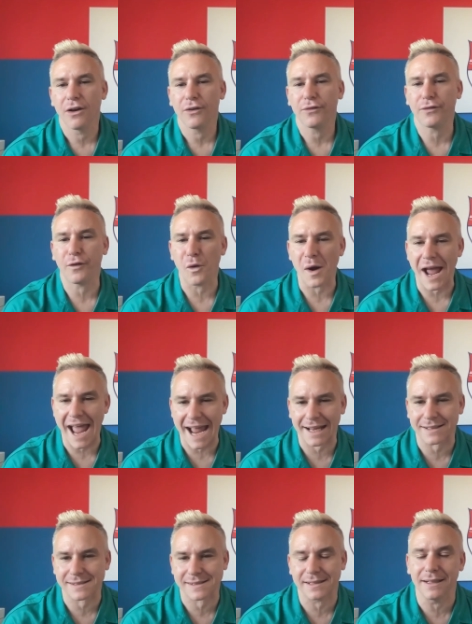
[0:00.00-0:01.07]
for
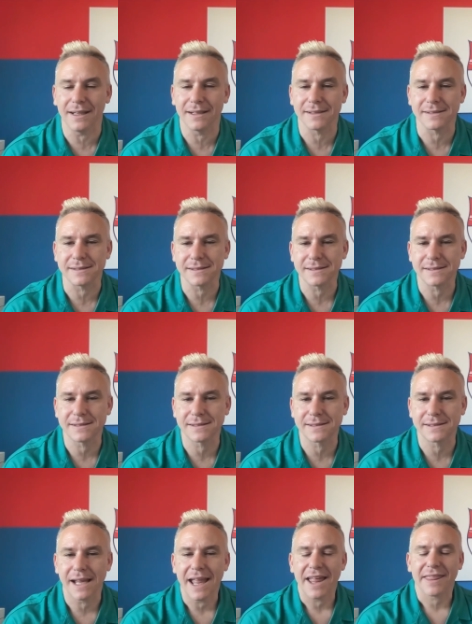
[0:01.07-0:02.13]
excellence,